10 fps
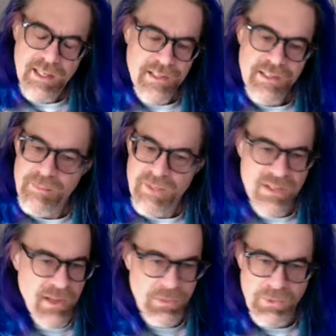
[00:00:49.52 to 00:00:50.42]
It may
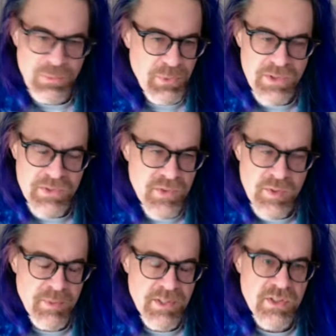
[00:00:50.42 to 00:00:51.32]
sound a little weird and
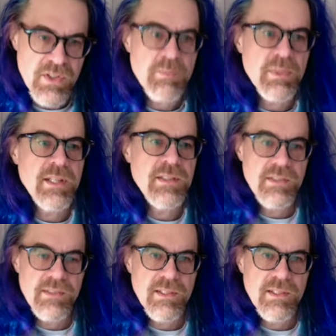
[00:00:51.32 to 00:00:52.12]
suspicious, but